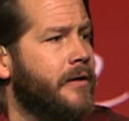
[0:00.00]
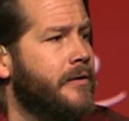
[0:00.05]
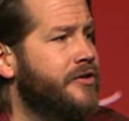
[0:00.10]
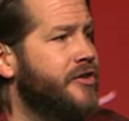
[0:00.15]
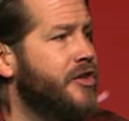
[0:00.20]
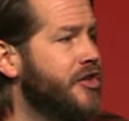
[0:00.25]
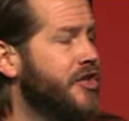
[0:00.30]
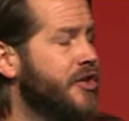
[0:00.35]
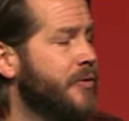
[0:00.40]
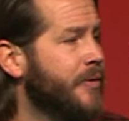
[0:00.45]

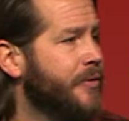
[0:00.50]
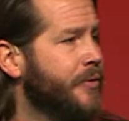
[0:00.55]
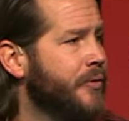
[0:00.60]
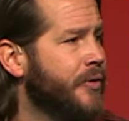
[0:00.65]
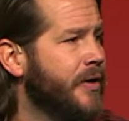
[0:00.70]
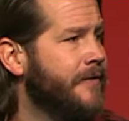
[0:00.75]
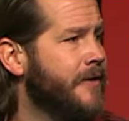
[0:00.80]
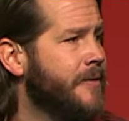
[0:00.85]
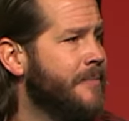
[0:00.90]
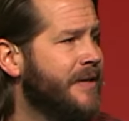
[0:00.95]
She, she went through
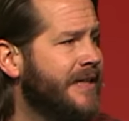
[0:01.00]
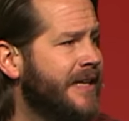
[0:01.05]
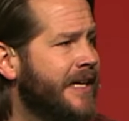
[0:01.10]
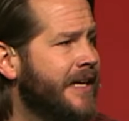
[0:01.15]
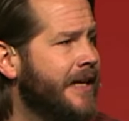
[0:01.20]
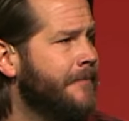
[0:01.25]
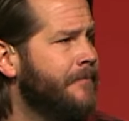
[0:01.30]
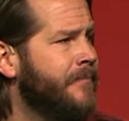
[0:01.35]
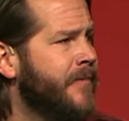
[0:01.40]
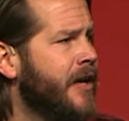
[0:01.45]
grief in the
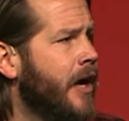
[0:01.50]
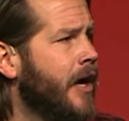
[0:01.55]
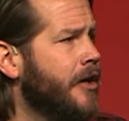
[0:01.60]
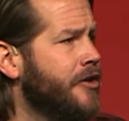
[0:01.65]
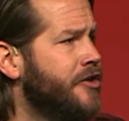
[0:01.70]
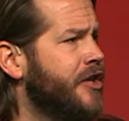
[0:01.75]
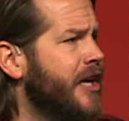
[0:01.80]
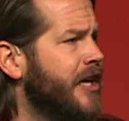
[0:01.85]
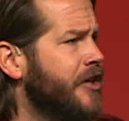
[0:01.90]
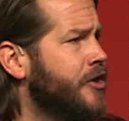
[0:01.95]
beginning. Uh,
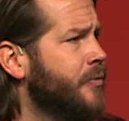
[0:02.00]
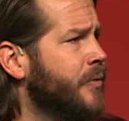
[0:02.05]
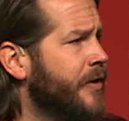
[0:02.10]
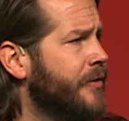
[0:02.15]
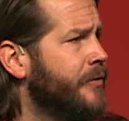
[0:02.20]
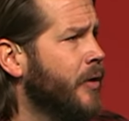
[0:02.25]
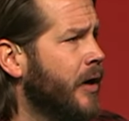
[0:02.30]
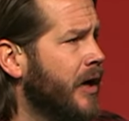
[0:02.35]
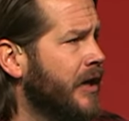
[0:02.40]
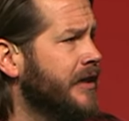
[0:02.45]
she actually went
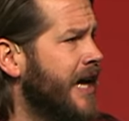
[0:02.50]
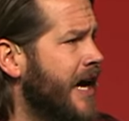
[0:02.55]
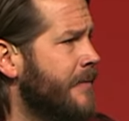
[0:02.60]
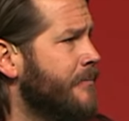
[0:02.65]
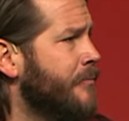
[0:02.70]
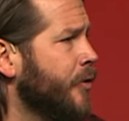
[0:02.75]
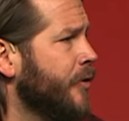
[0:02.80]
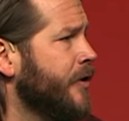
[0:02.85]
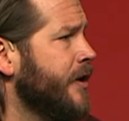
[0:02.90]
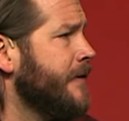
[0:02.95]
through a lot
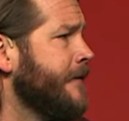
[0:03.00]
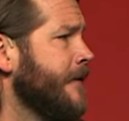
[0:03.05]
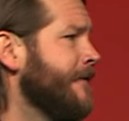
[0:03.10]
more grief.